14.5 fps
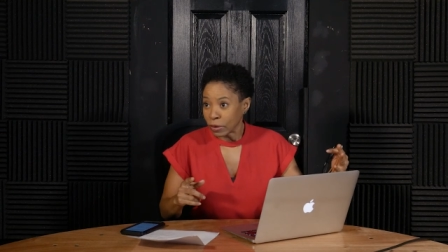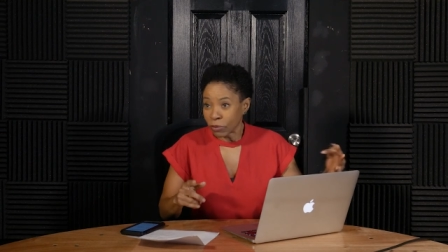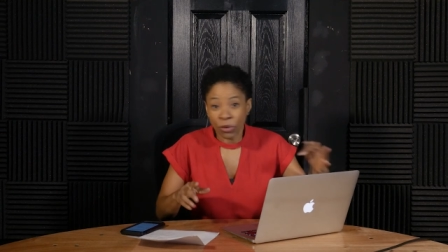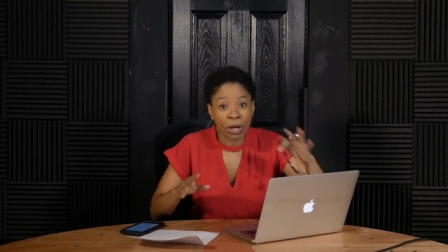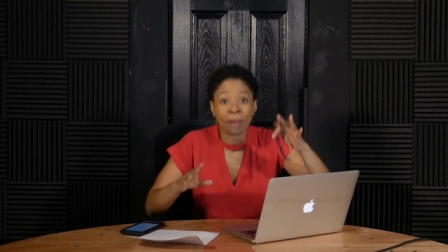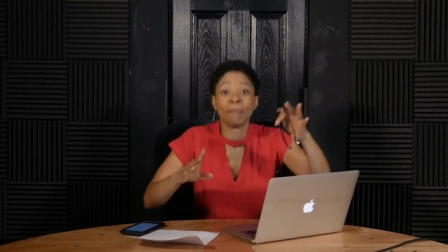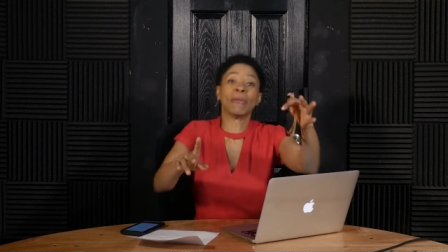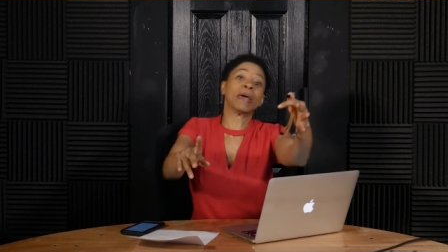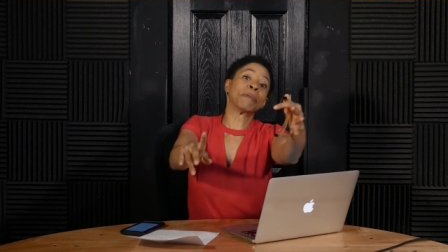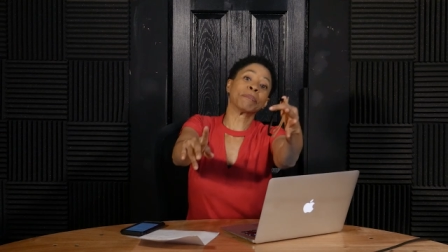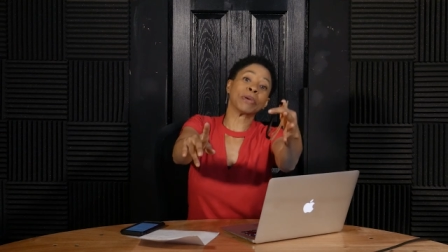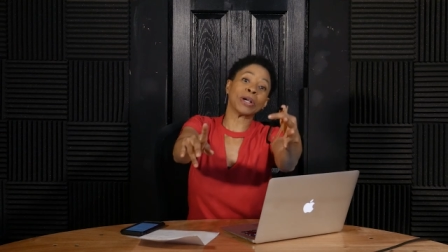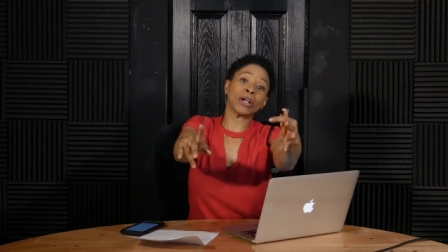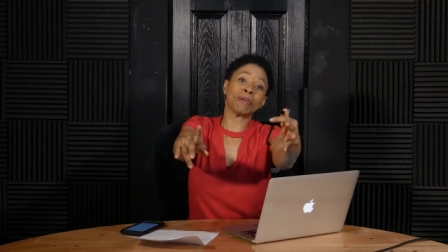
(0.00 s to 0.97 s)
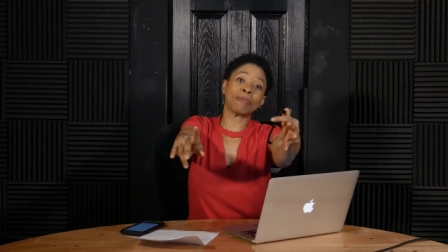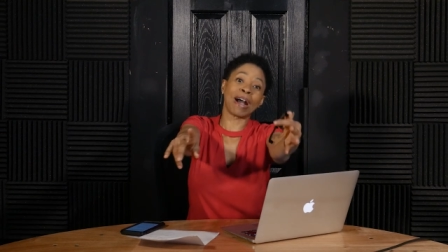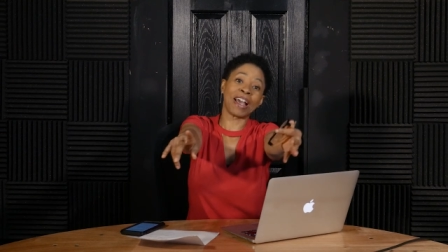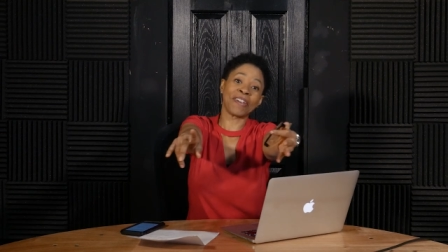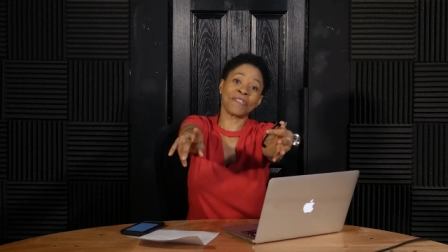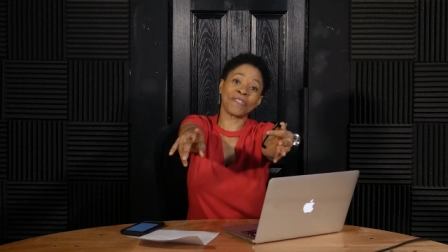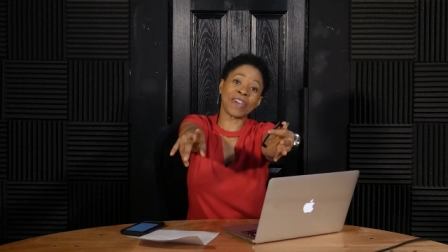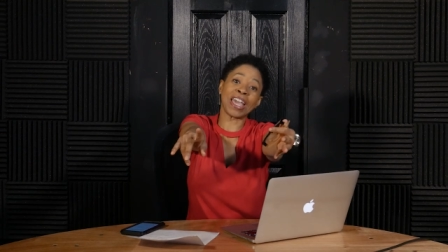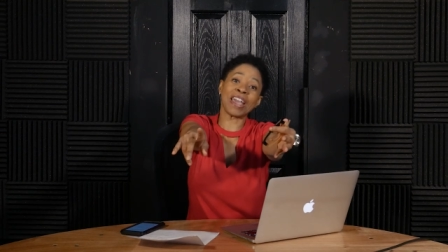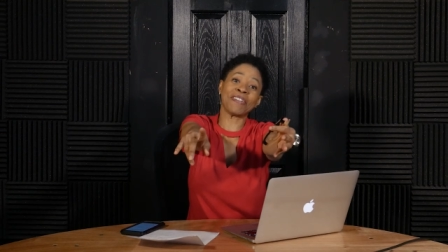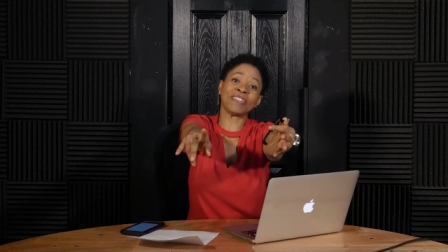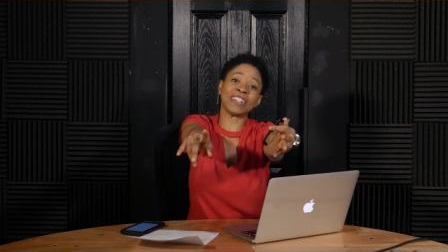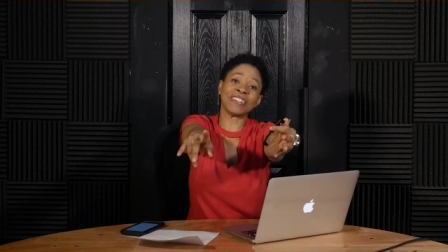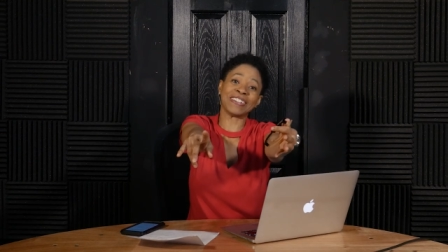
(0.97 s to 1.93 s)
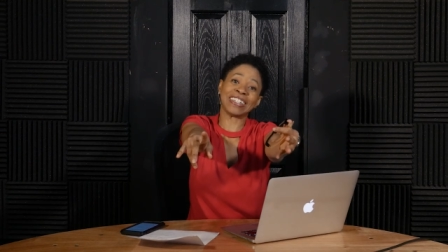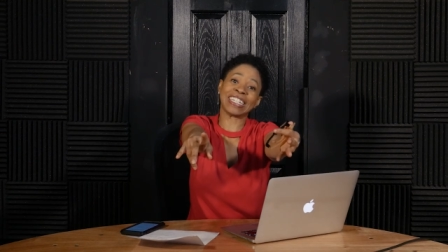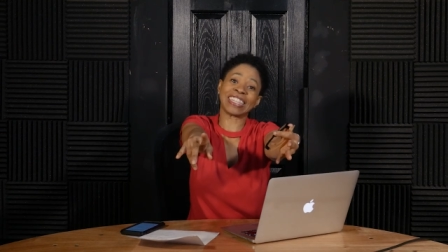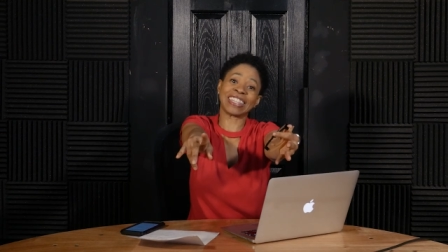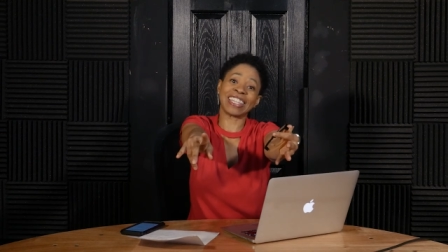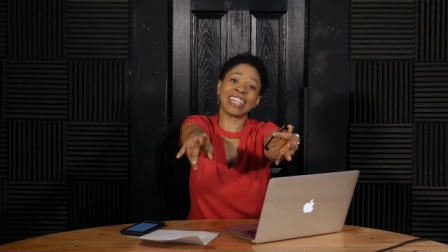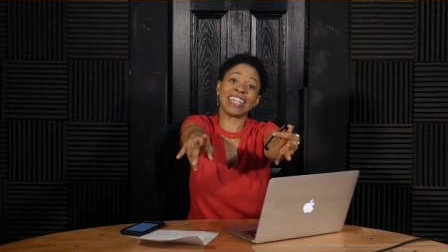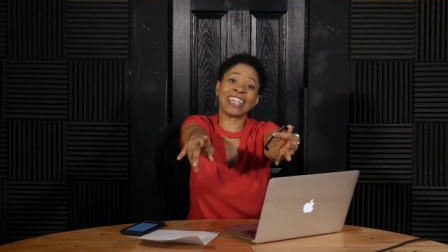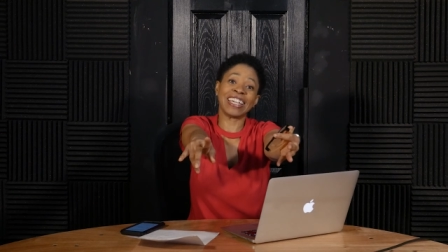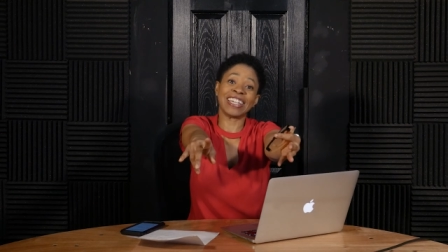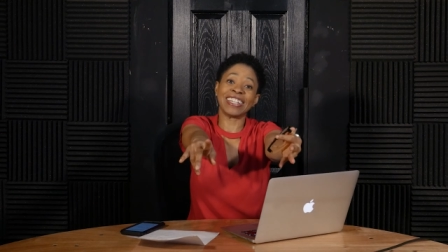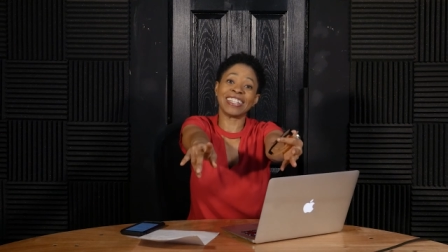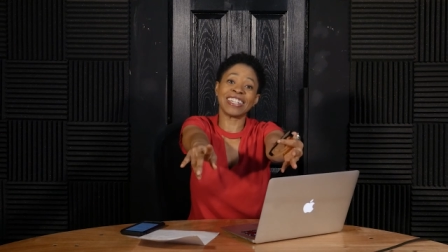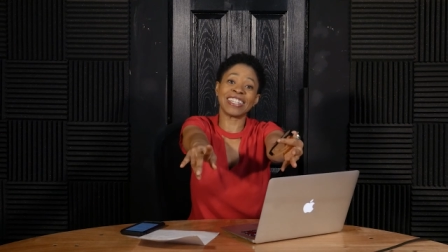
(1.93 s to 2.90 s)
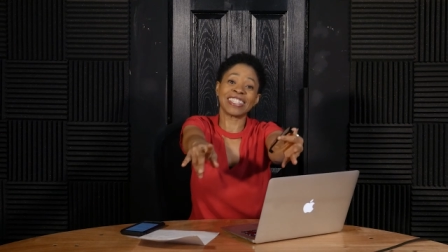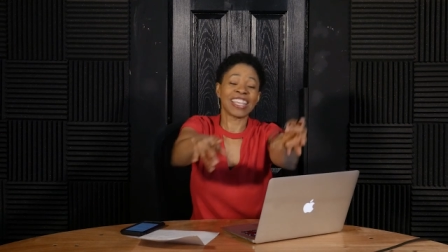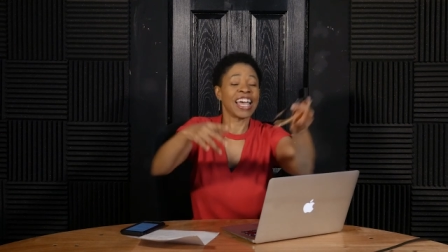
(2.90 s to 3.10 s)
remember my favorite things,